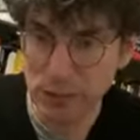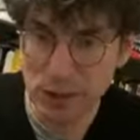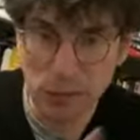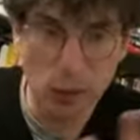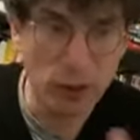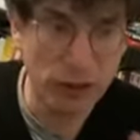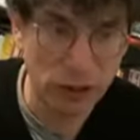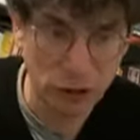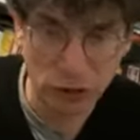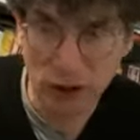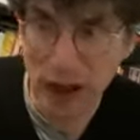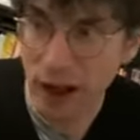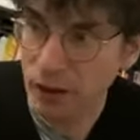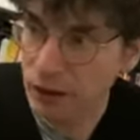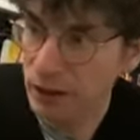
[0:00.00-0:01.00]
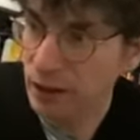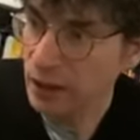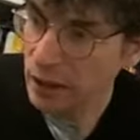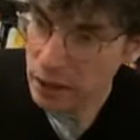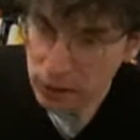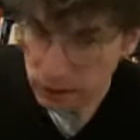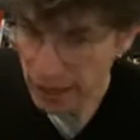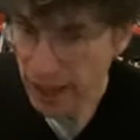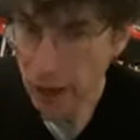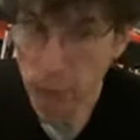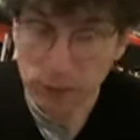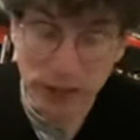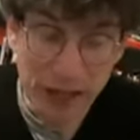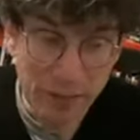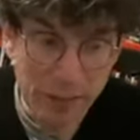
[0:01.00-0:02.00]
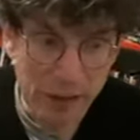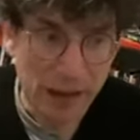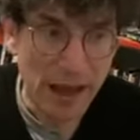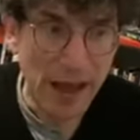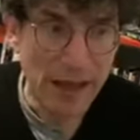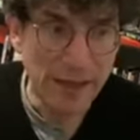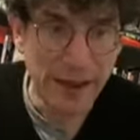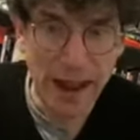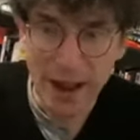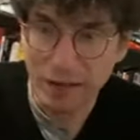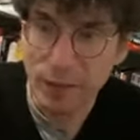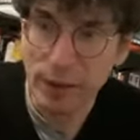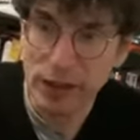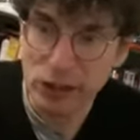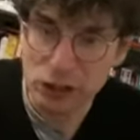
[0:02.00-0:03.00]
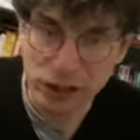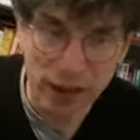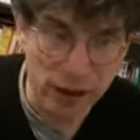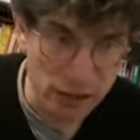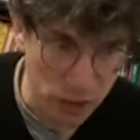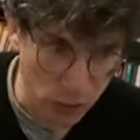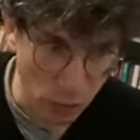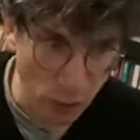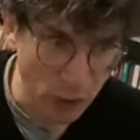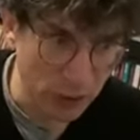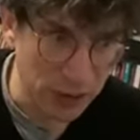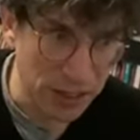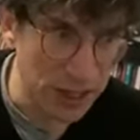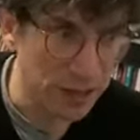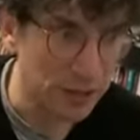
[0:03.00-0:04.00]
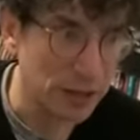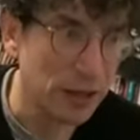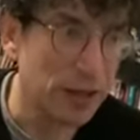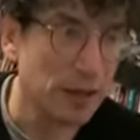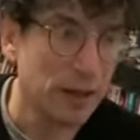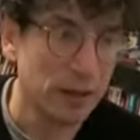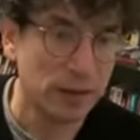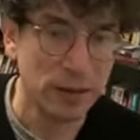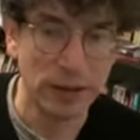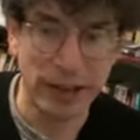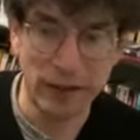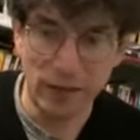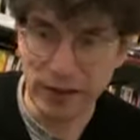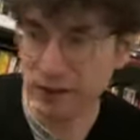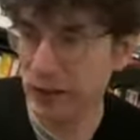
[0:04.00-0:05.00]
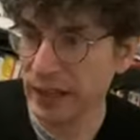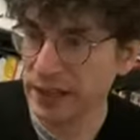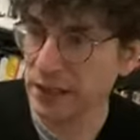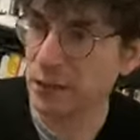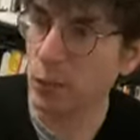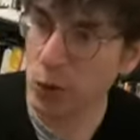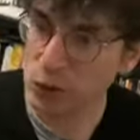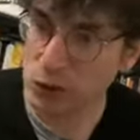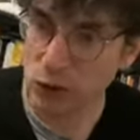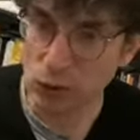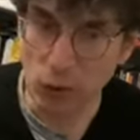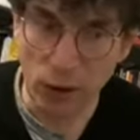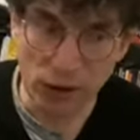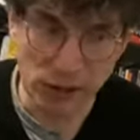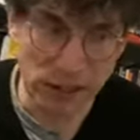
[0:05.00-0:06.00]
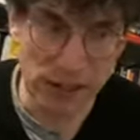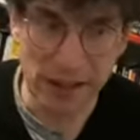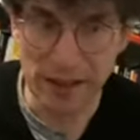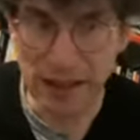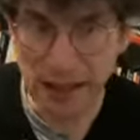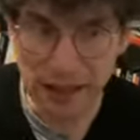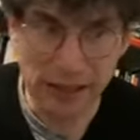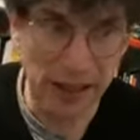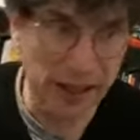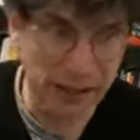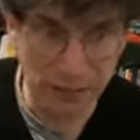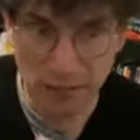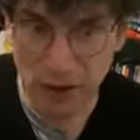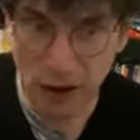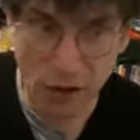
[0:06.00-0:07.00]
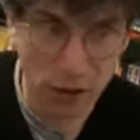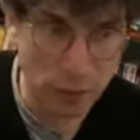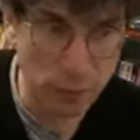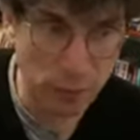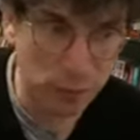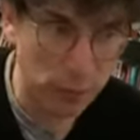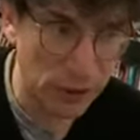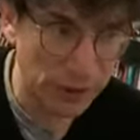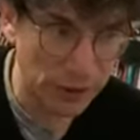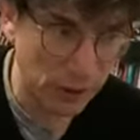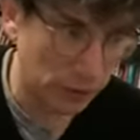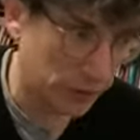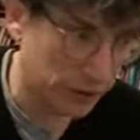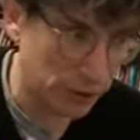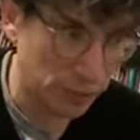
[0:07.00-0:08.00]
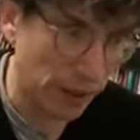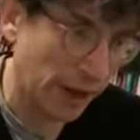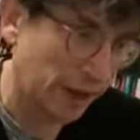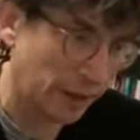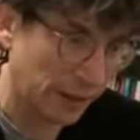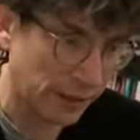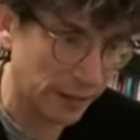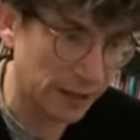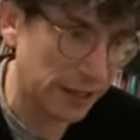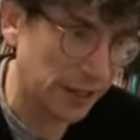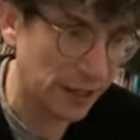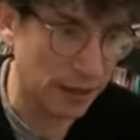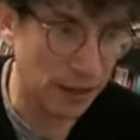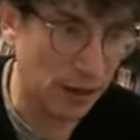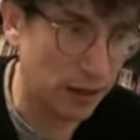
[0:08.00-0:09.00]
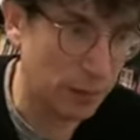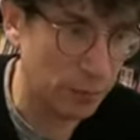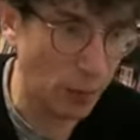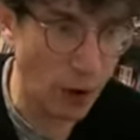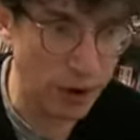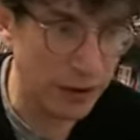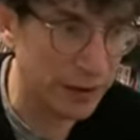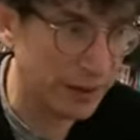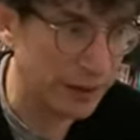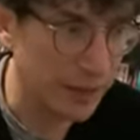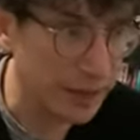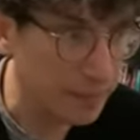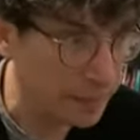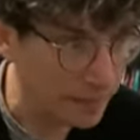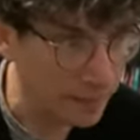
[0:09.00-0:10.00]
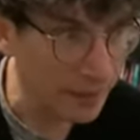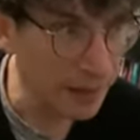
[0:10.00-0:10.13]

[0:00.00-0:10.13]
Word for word: people in the crowd helped him, and then everybody shares the royalties. The inventor gets the most of the royalties, I think, and then other, you know, it dep- it's like a bartering thing.